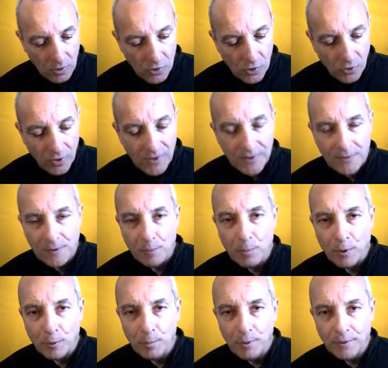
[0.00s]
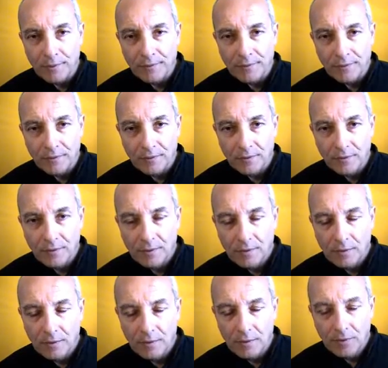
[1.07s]
So this is the purpose.
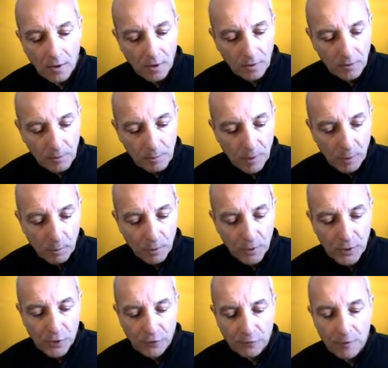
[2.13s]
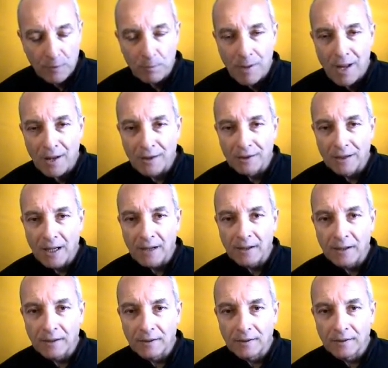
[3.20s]
The purpose of the
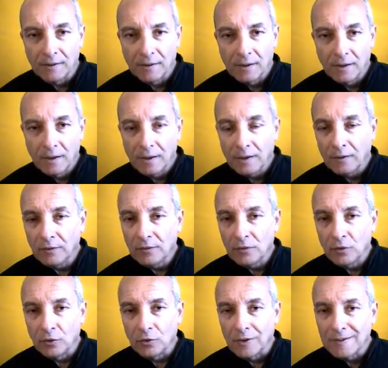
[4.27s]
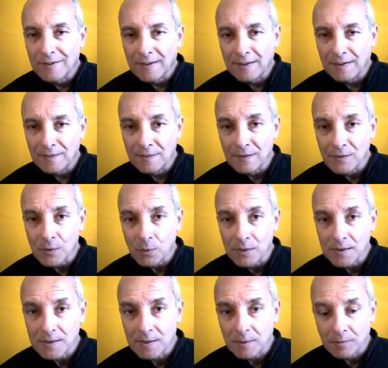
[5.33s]
Mahayana is to attain this
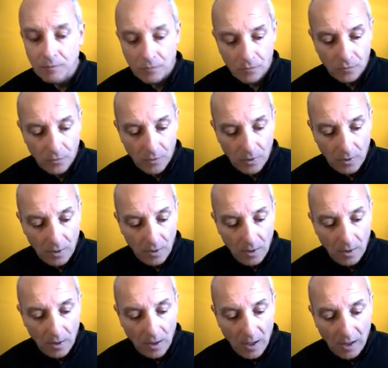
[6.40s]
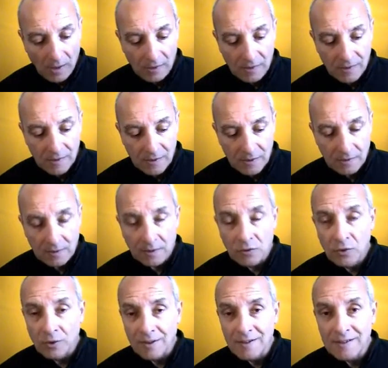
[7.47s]
wisdom, and it's
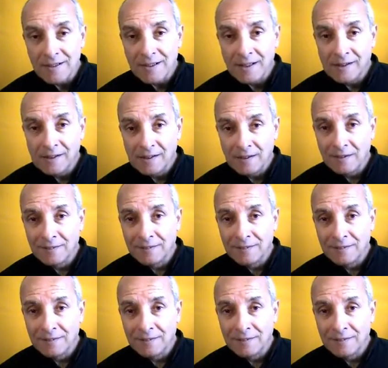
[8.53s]
to attain it